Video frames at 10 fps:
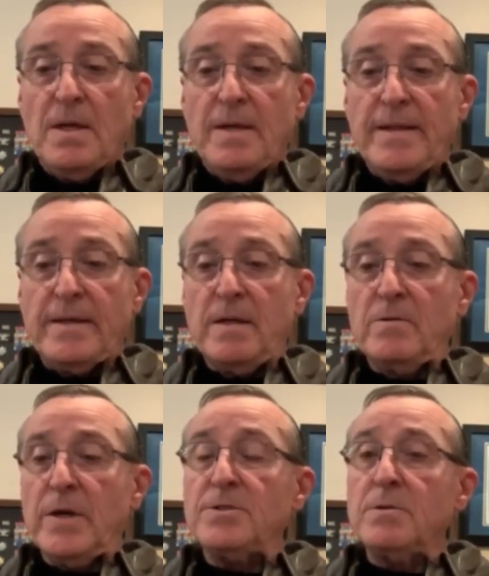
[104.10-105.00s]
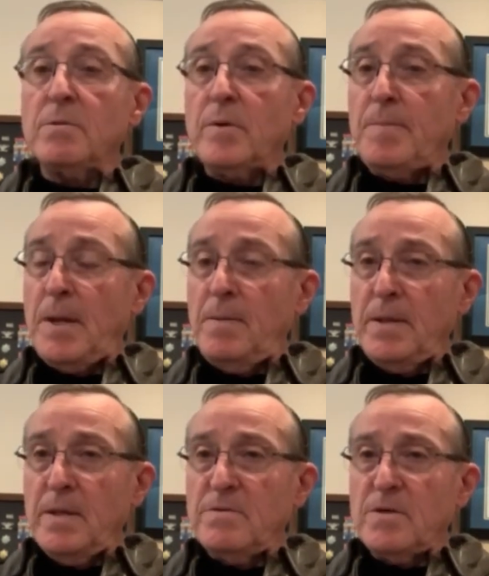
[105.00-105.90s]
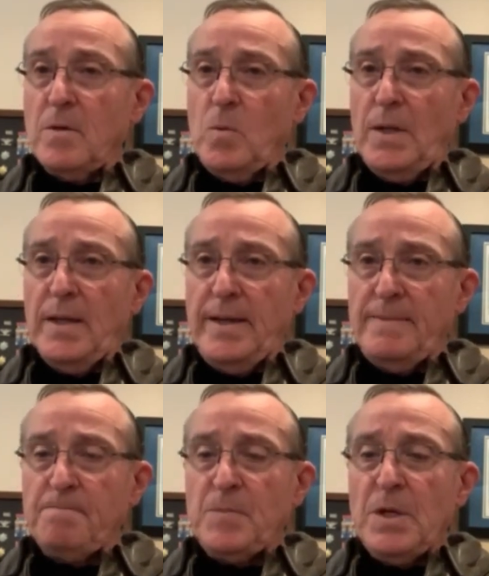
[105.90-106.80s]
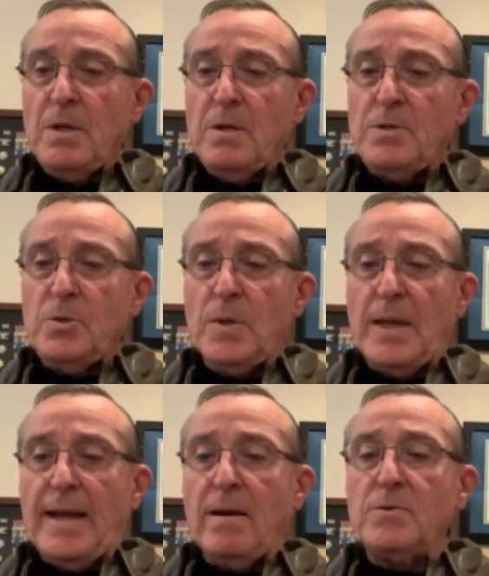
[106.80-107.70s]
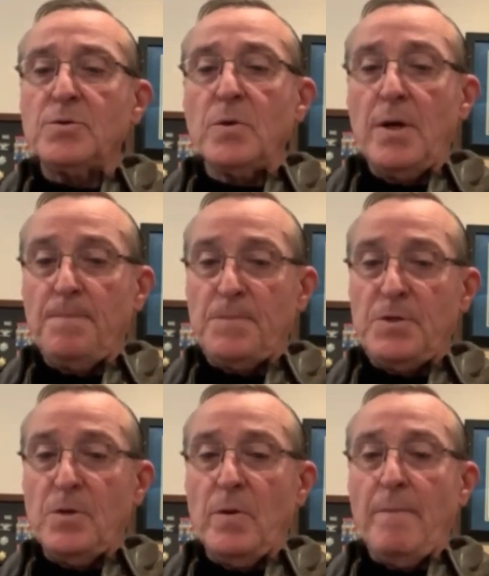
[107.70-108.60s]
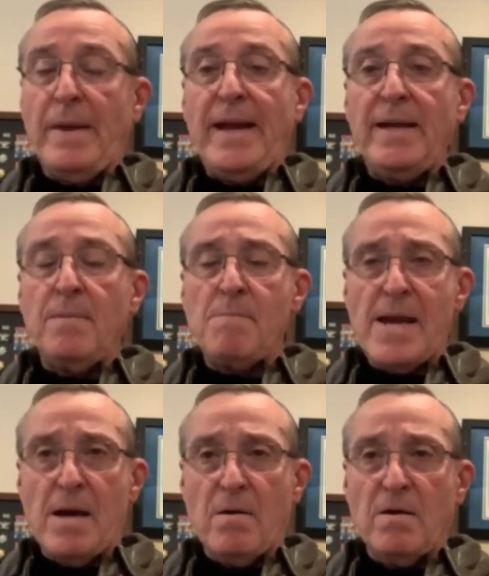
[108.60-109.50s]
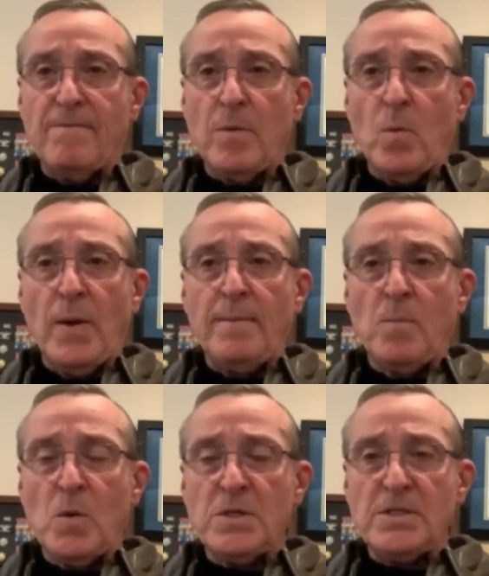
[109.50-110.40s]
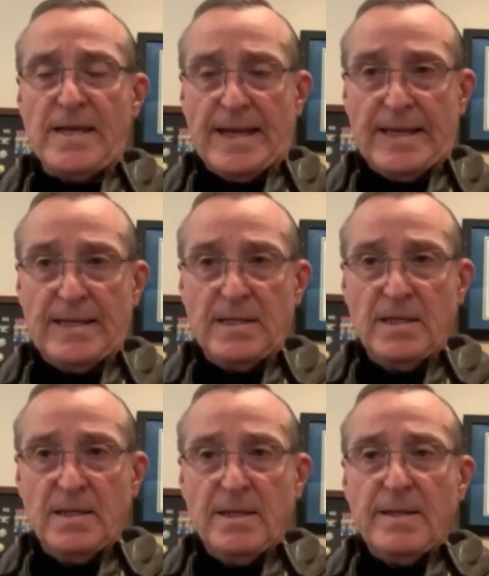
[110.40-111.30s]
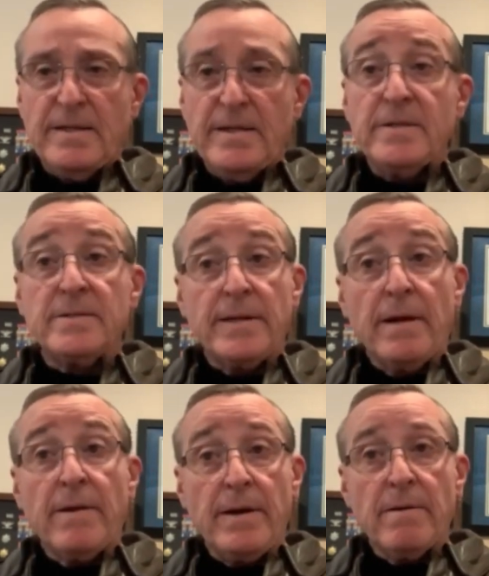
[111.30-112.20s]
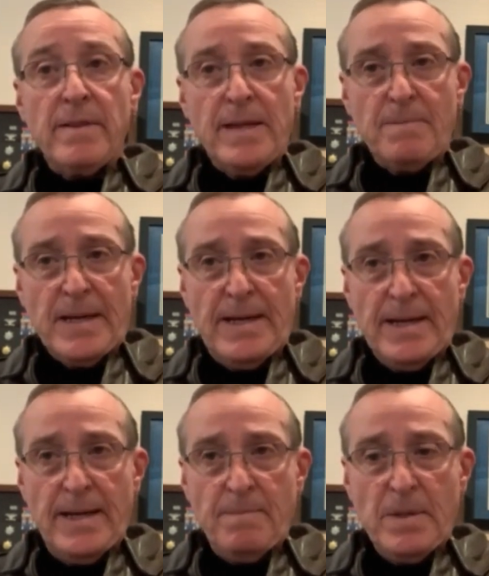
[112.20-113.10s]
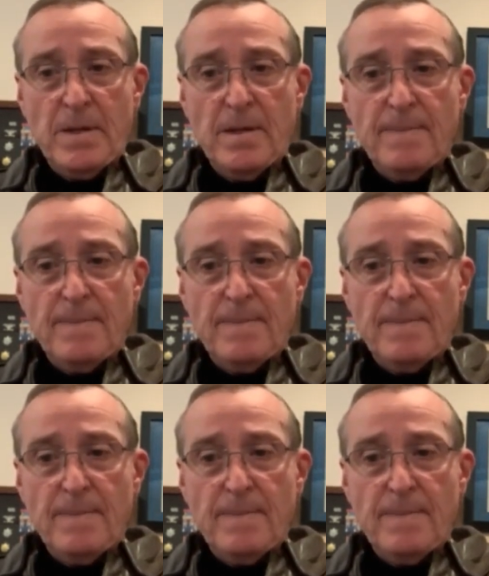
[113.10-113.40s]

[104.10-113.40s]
The congressional Republicans are willing to allow Trump to remain in power for one more second is scarier than my nightmare.